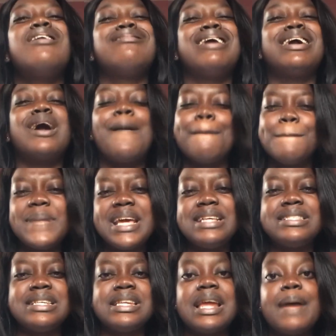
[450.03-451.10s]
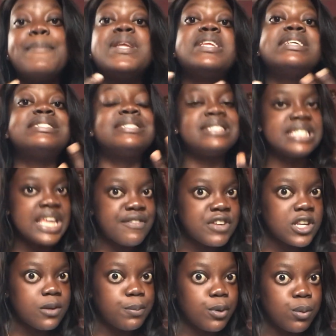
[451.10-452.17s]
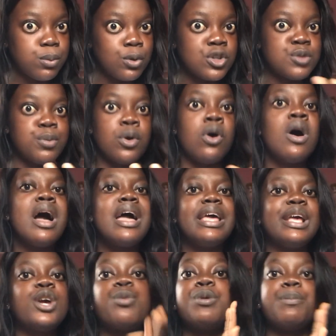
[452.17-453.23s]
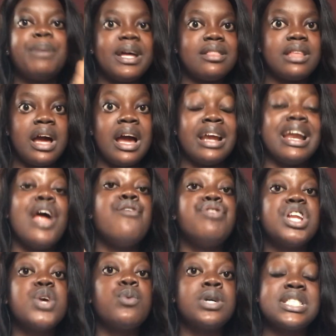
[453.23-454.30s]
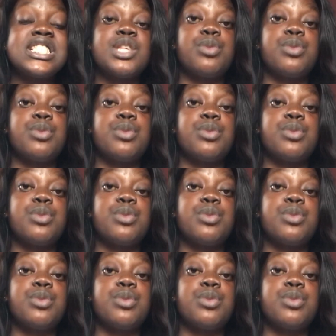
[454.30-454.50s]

like amazing. I mean, it's serving the purpose, but it could be better, and I really want it to